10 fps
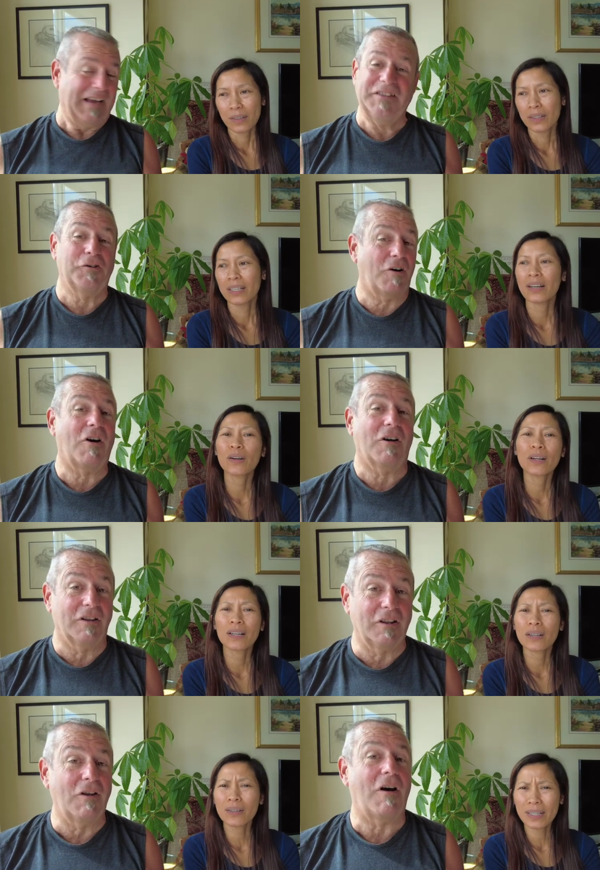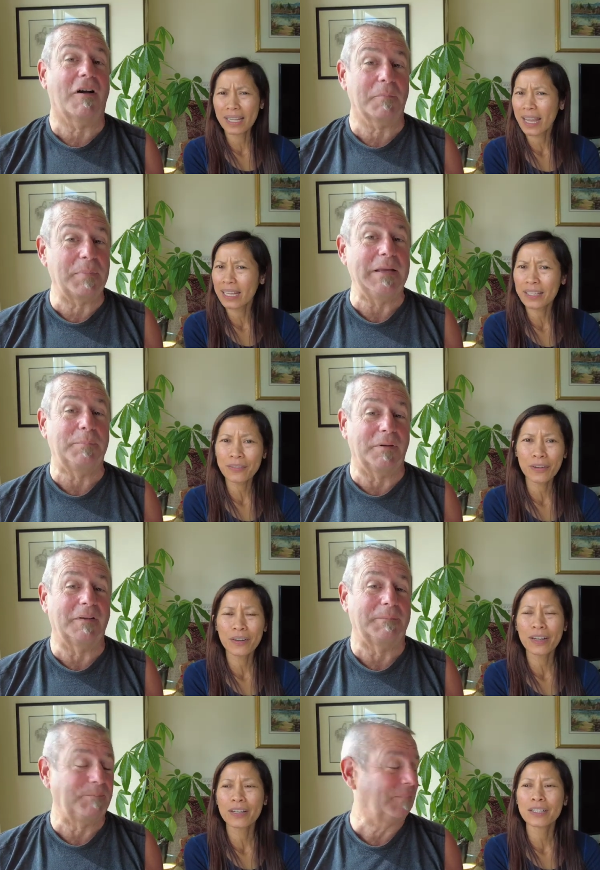Speaker 1: Uh, there are a lot of any people.
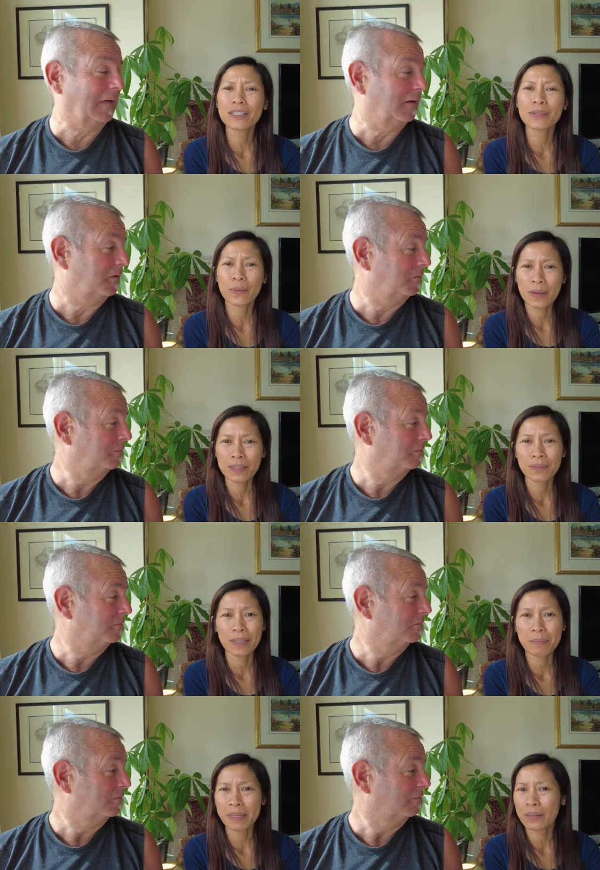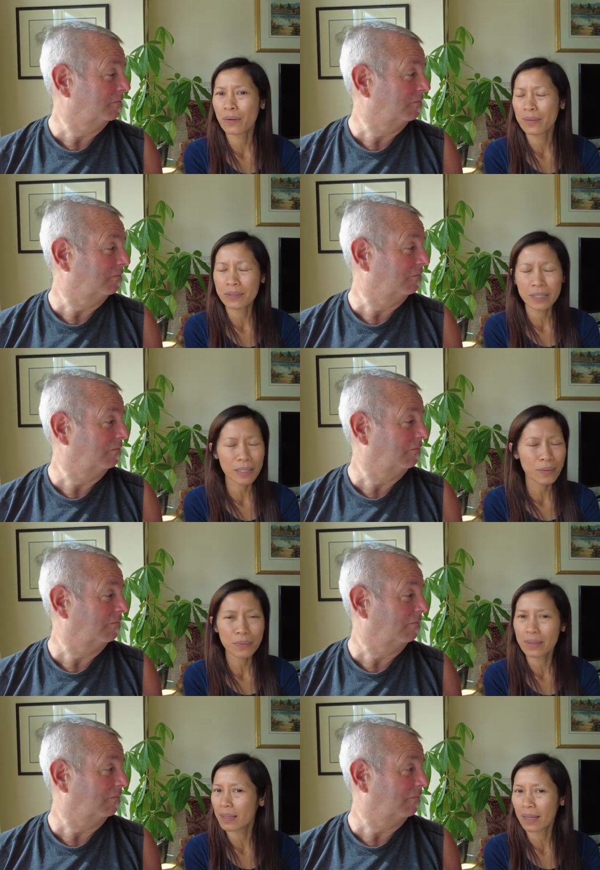foreigners who has Filipino wives, they
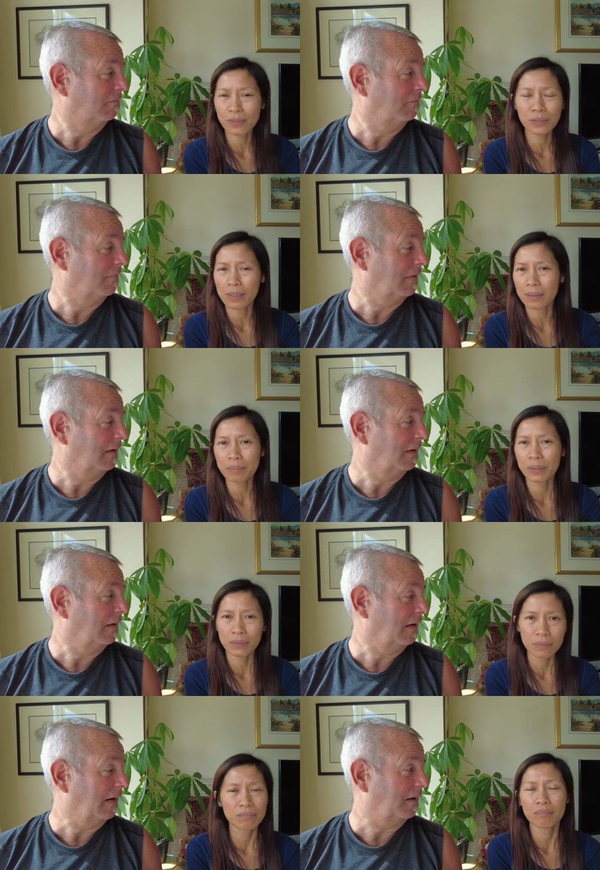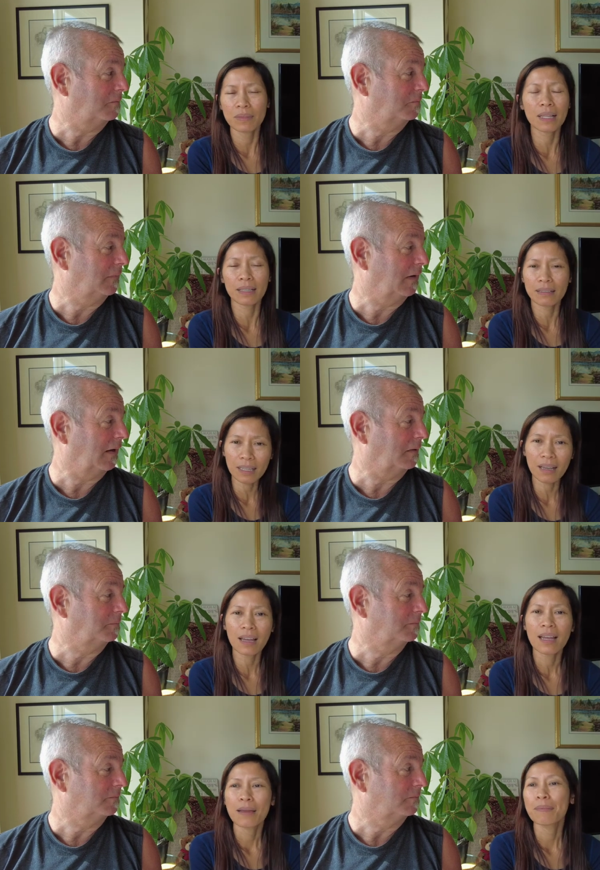would love to help you. Yeah. Like yeah, yeah
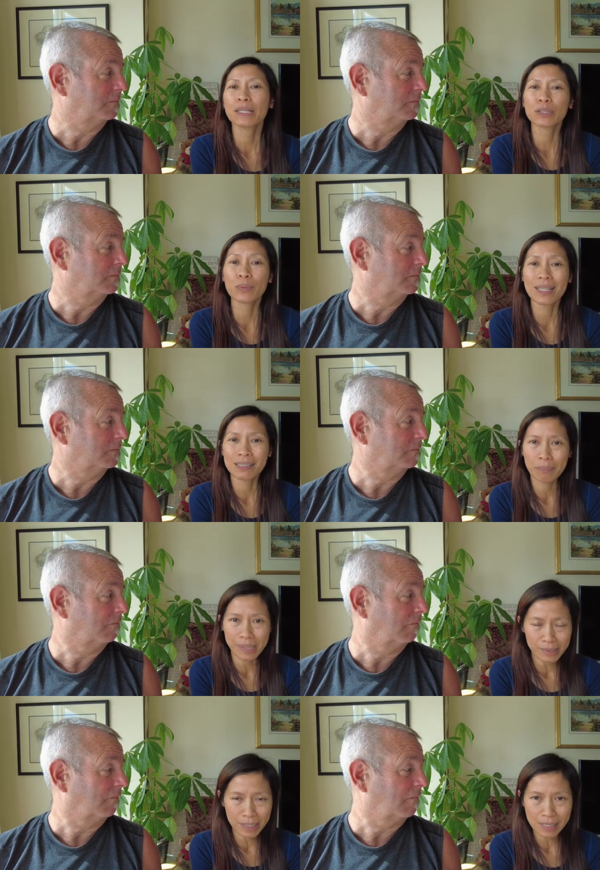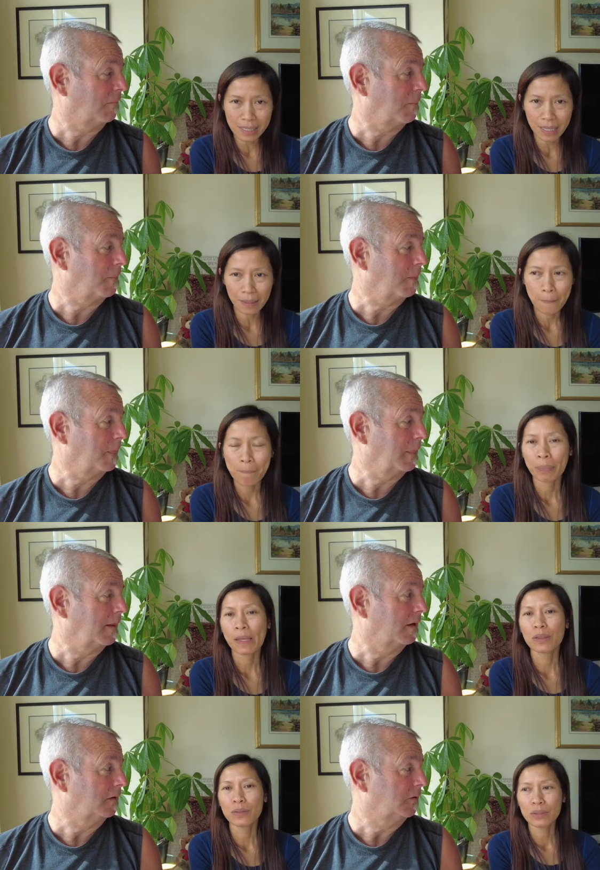because we experienced that
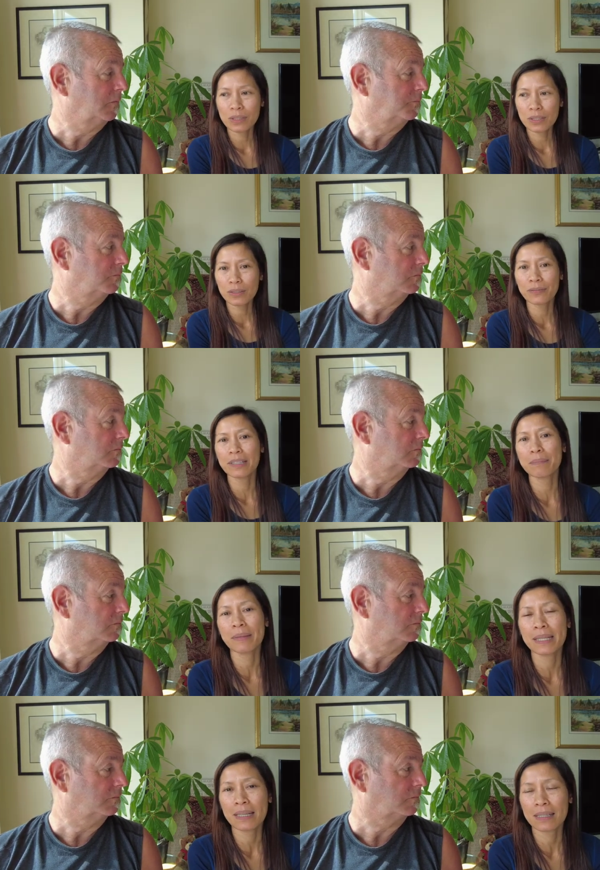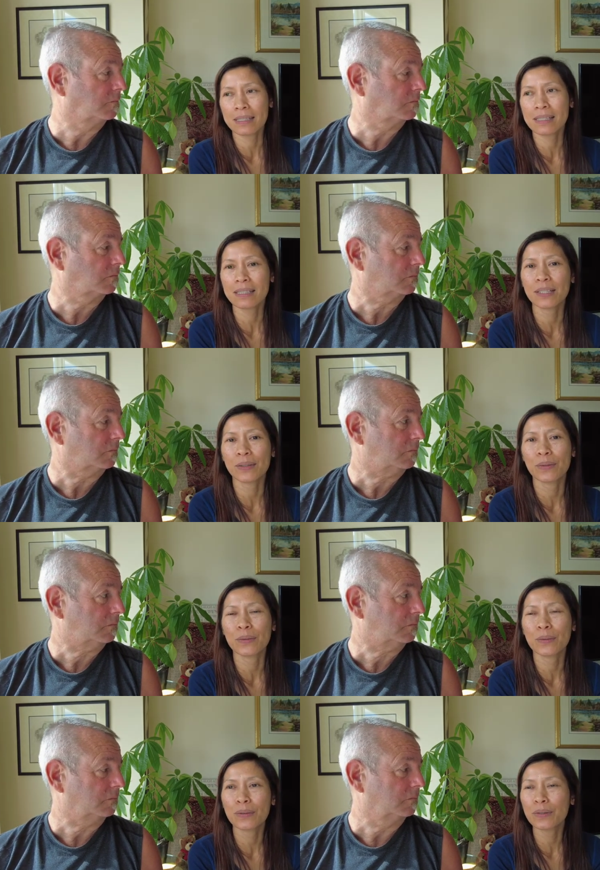those you know Filipinas, you
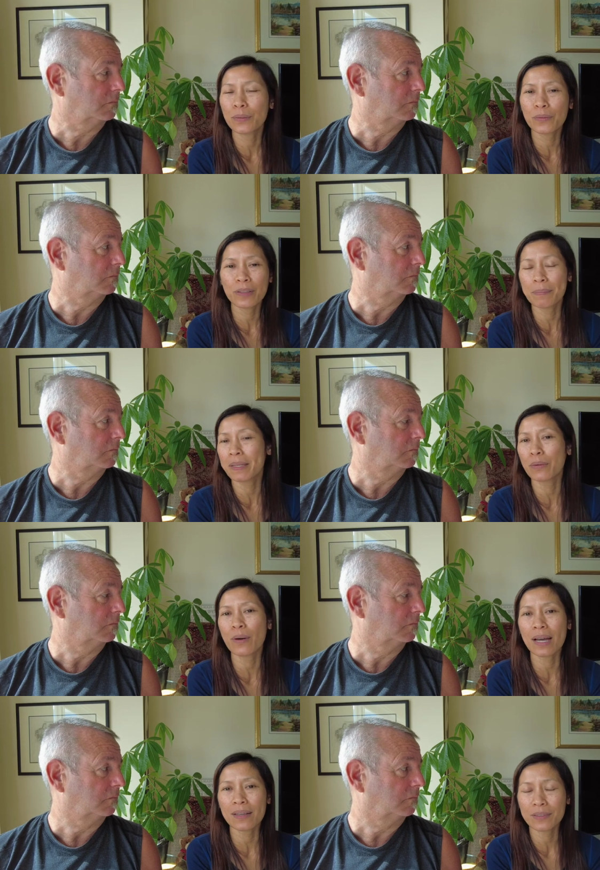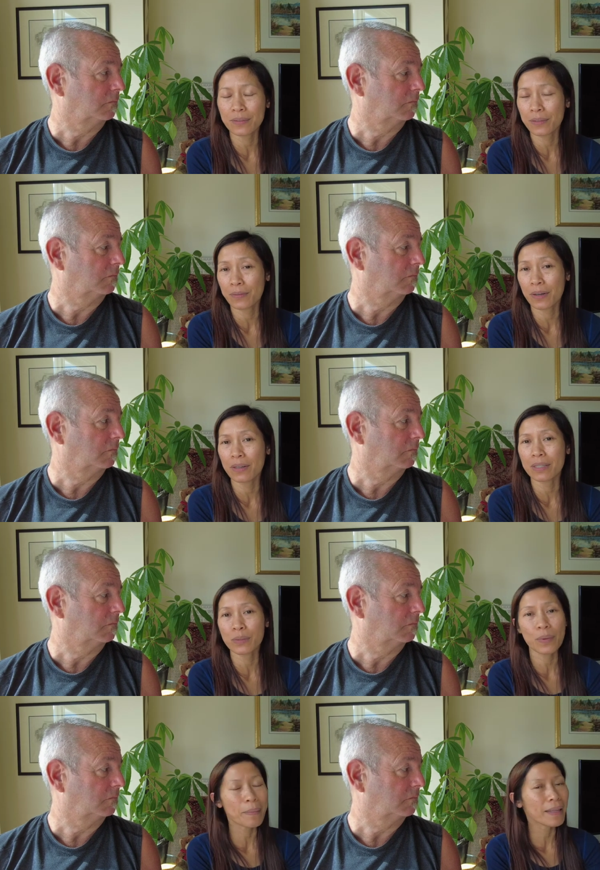know Filipino wives of the foreigners
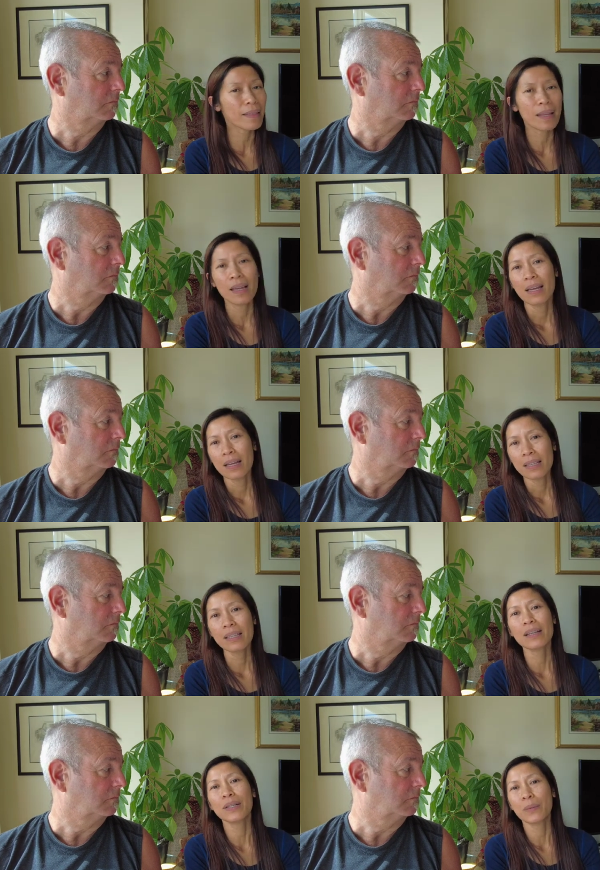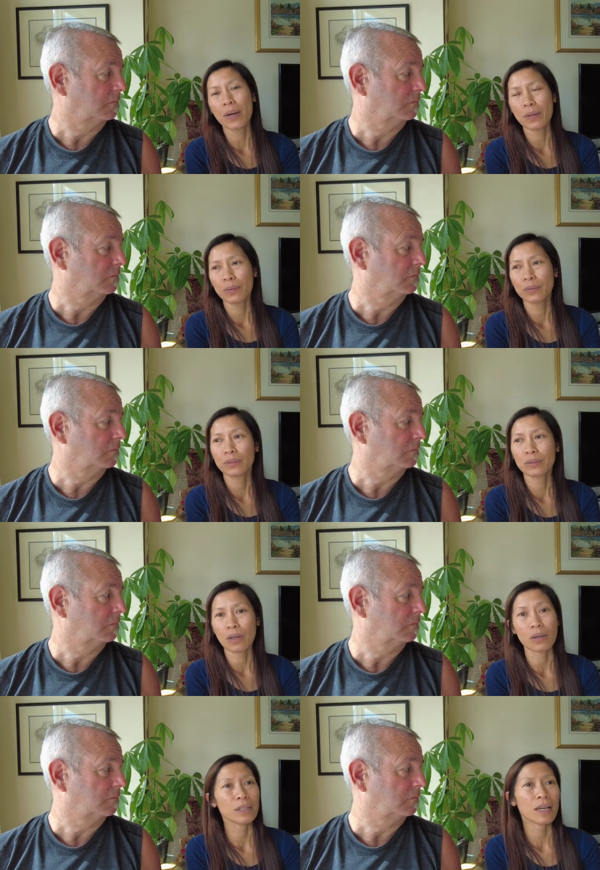we met, they are the one who
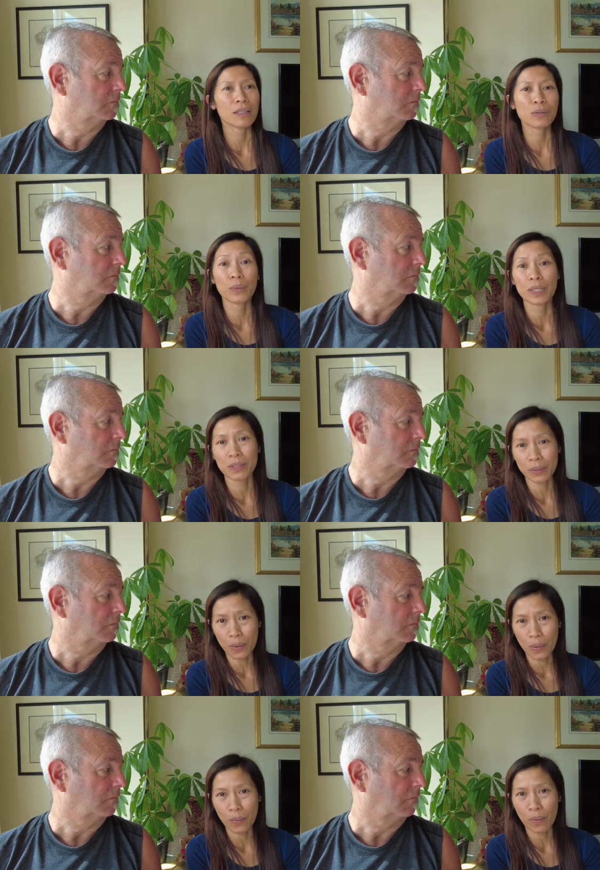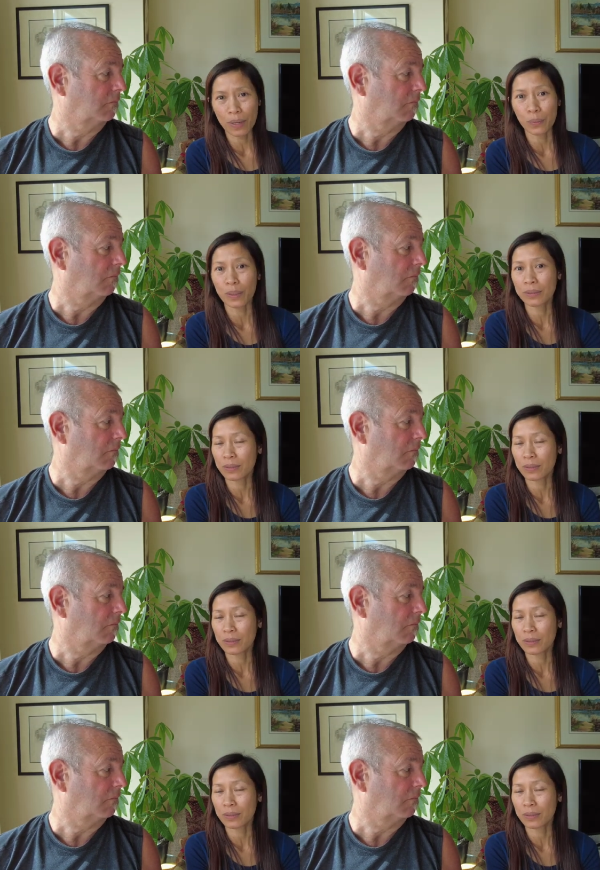taught us where to go and what